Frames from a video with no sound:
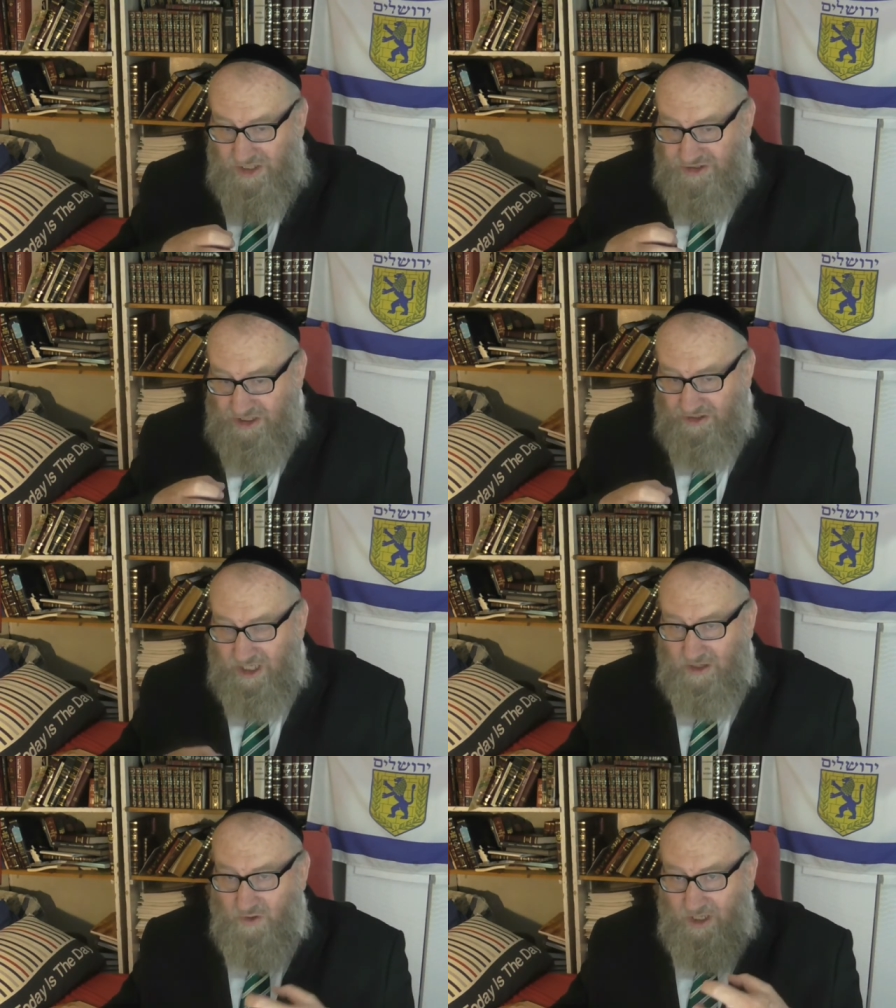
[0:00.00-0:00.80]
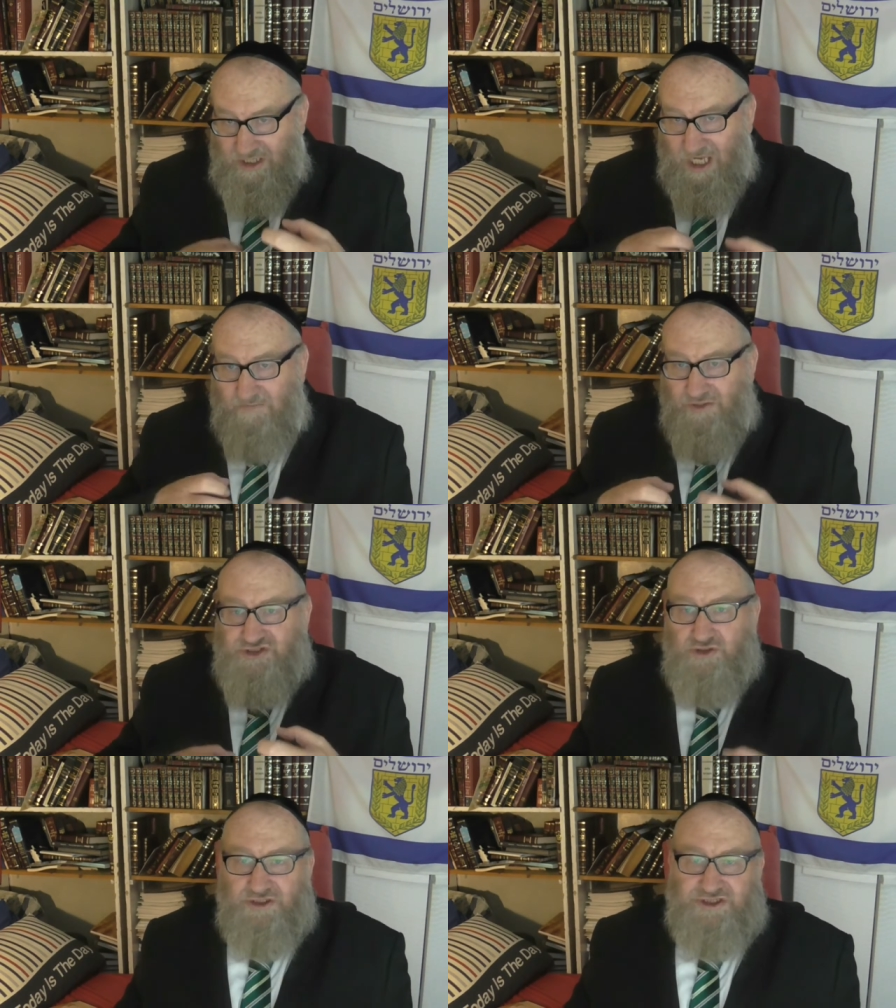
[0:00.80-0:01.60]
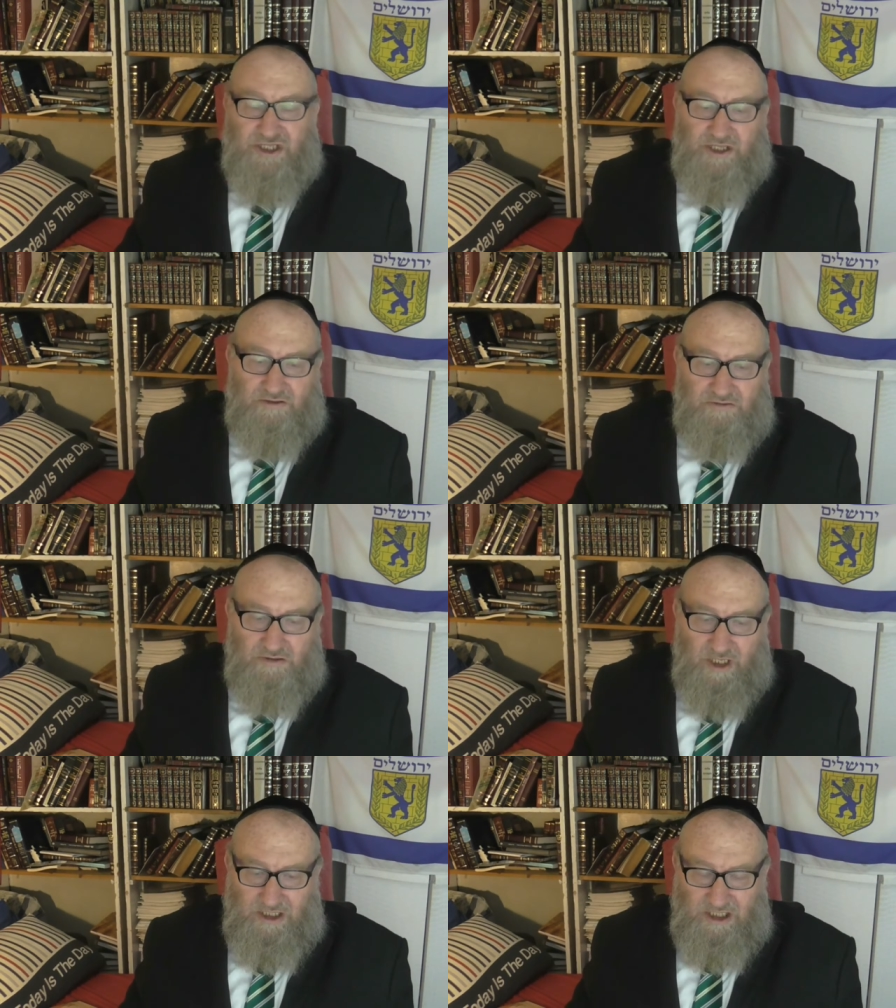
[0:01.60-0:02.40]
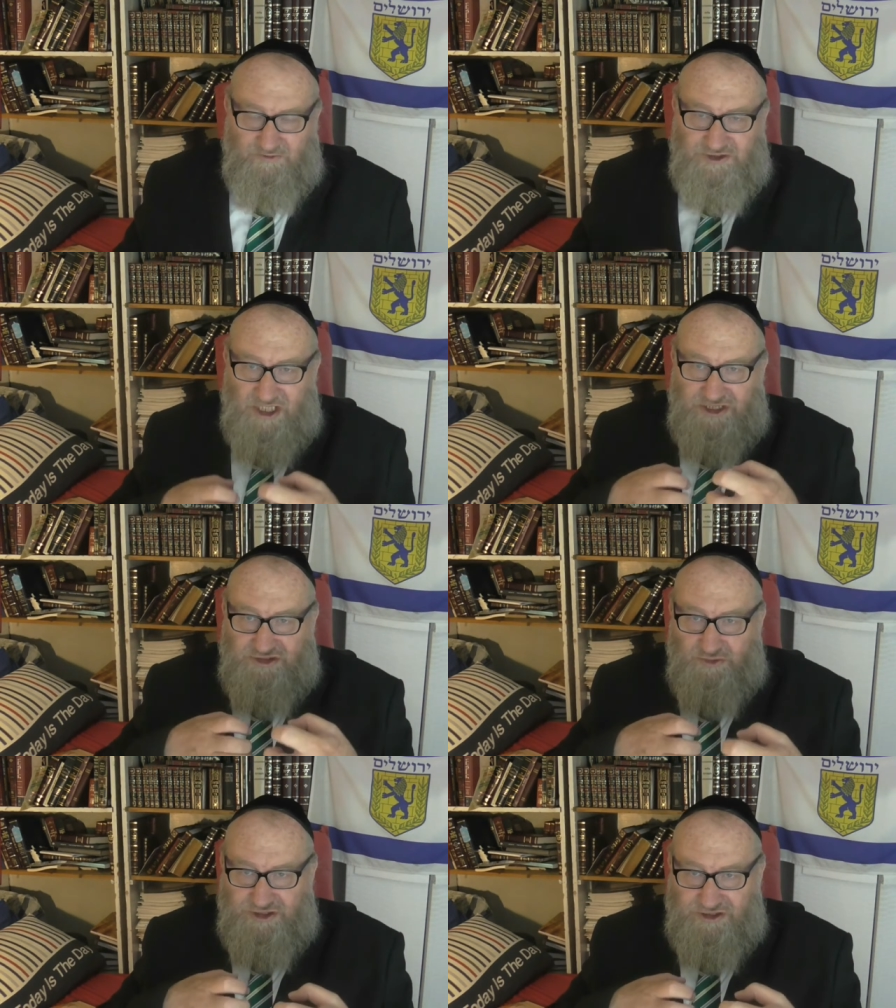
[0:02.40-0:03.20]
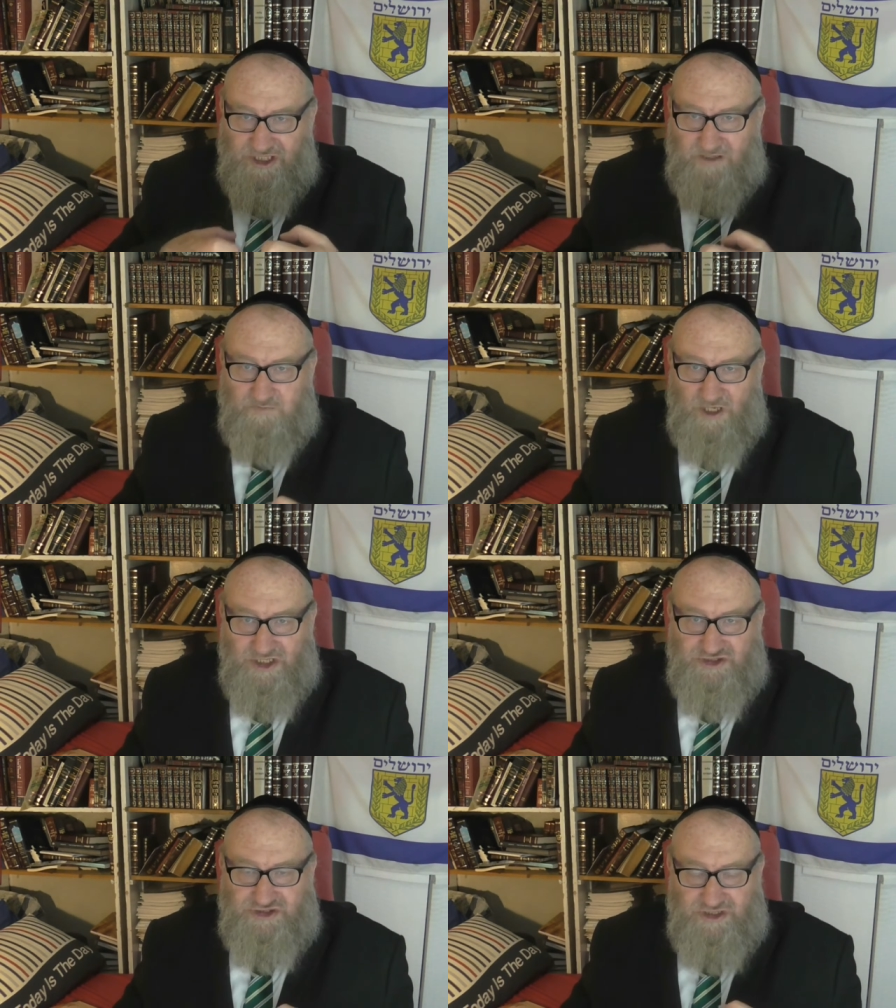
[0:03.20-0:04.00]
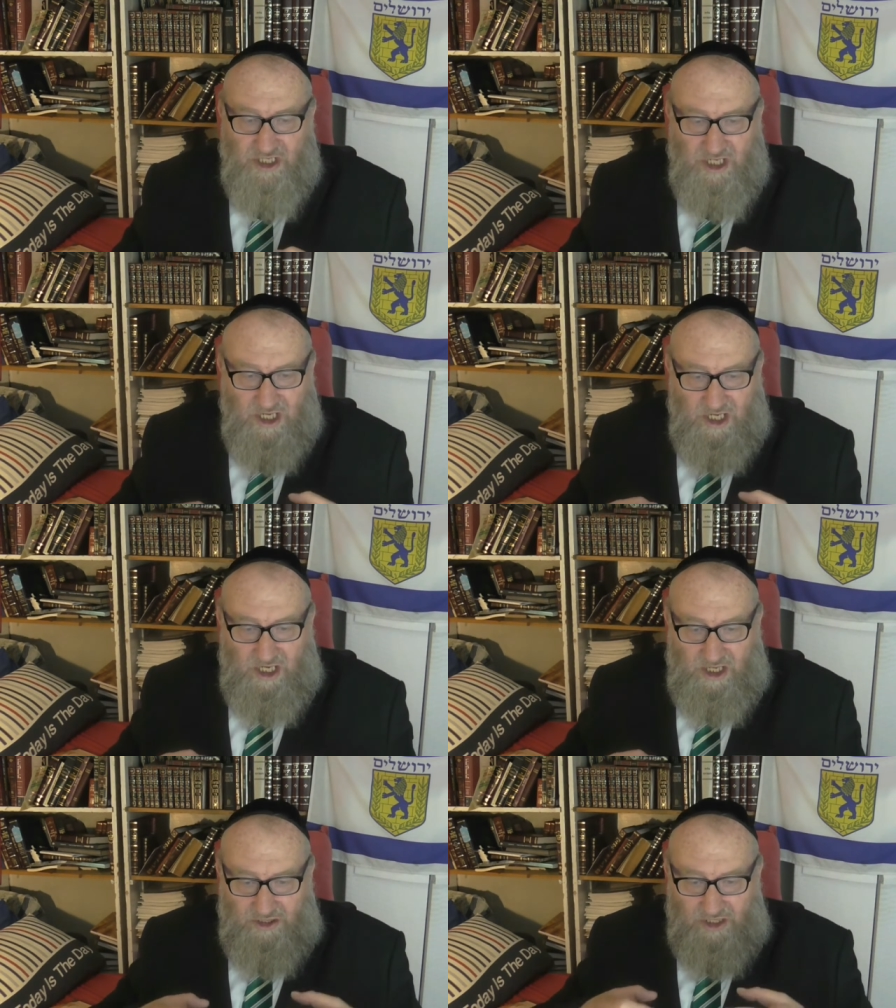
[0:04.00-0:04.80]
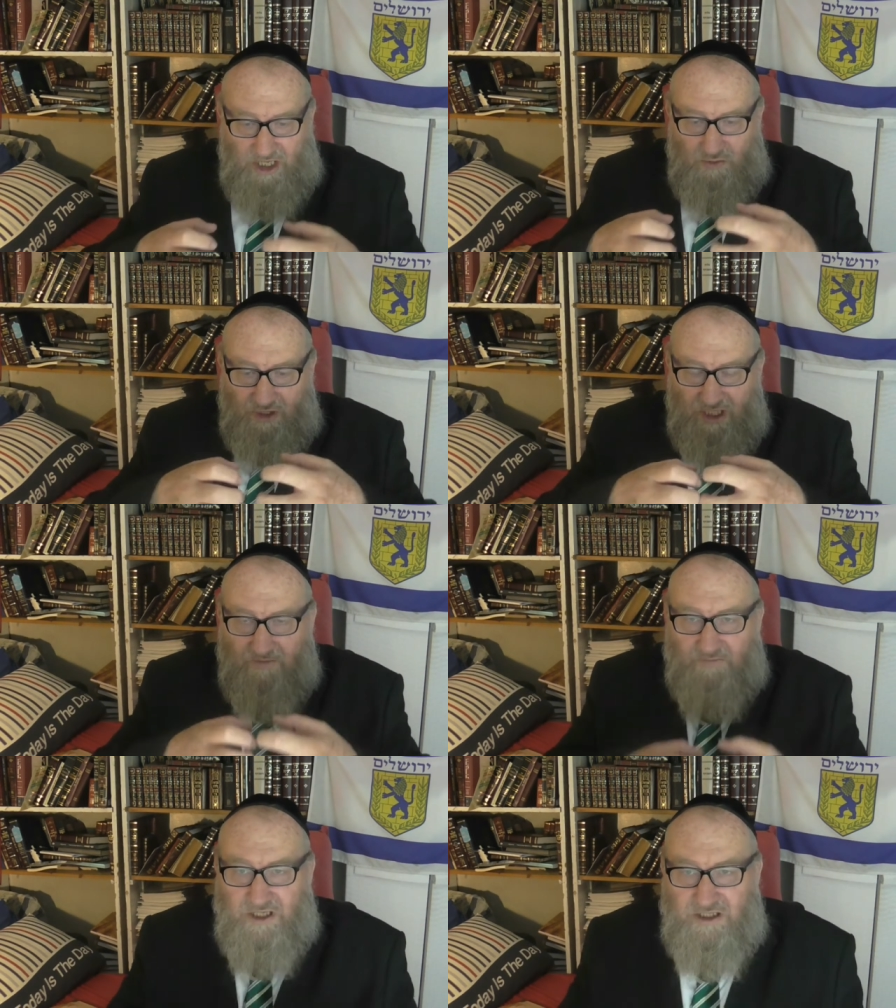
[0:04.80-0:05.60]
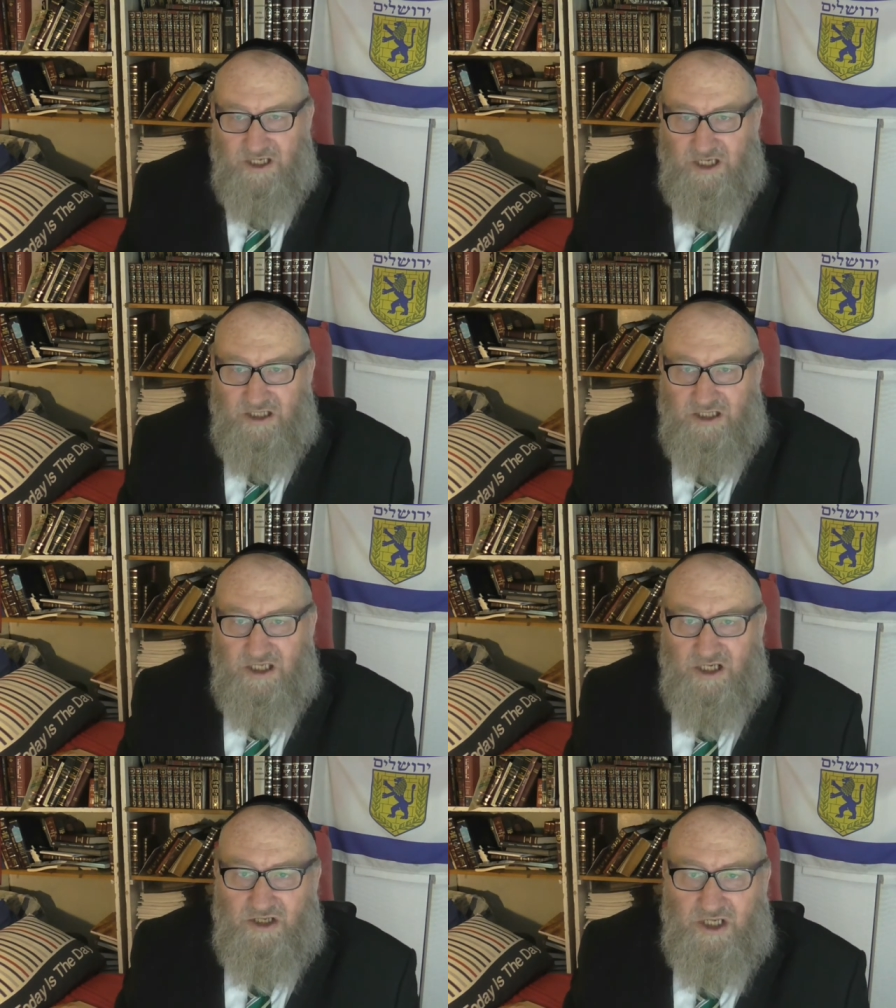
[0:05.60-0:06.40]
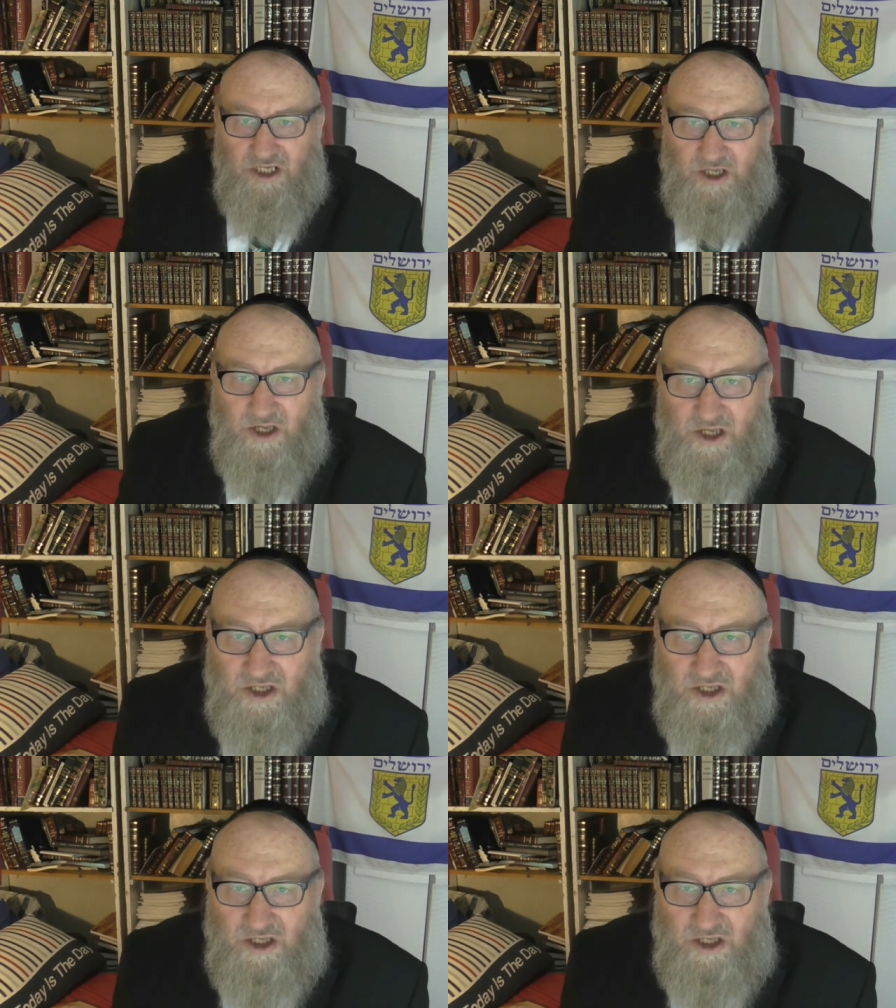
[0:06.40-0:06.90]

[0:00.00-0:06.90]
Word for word: So they were neighbours to each other. And if changes were to take place, they would have been in the area